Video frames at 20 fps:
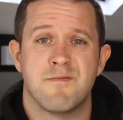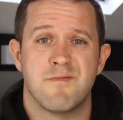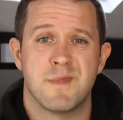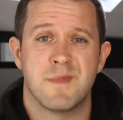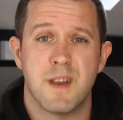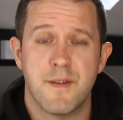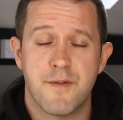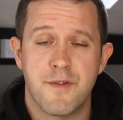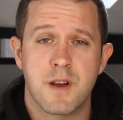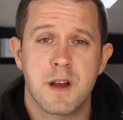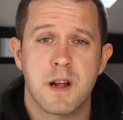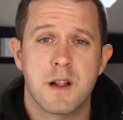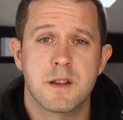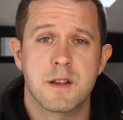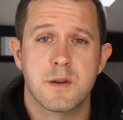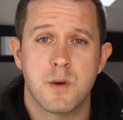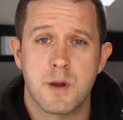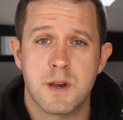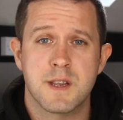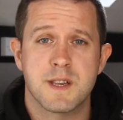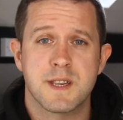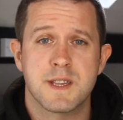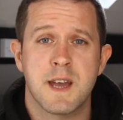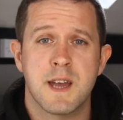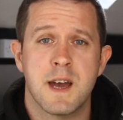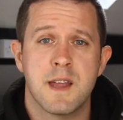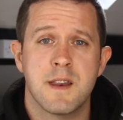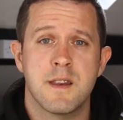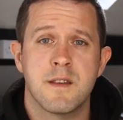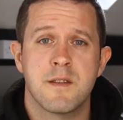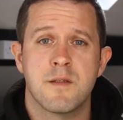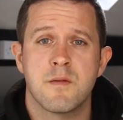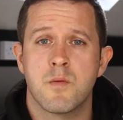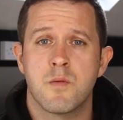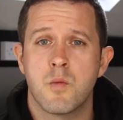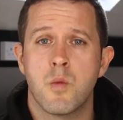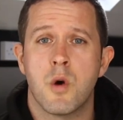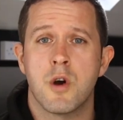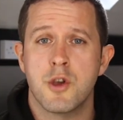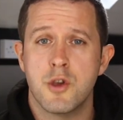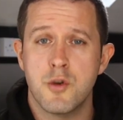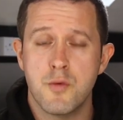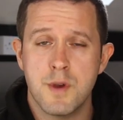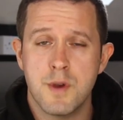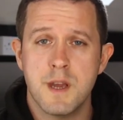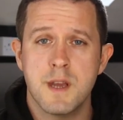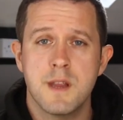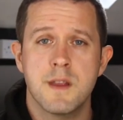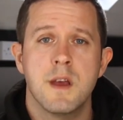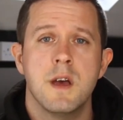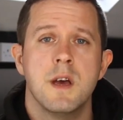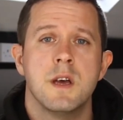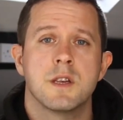difficult to understand what you need.